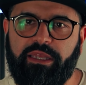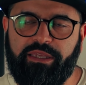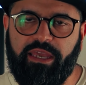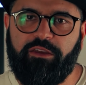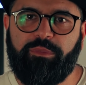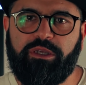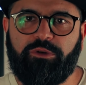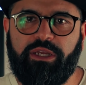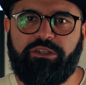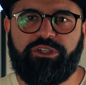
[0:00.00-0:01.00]
It gave me
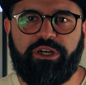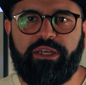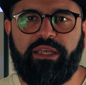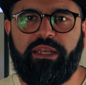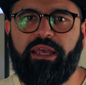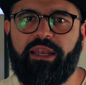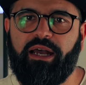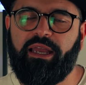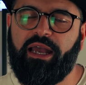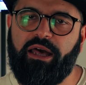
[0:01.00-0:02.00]
great turn-in and
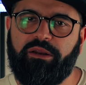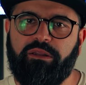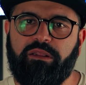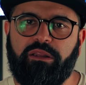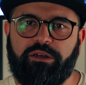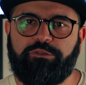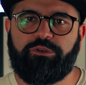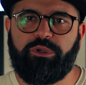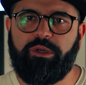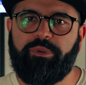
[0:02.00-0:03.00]
I had a lot
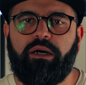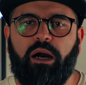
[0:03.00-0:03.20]
of grip.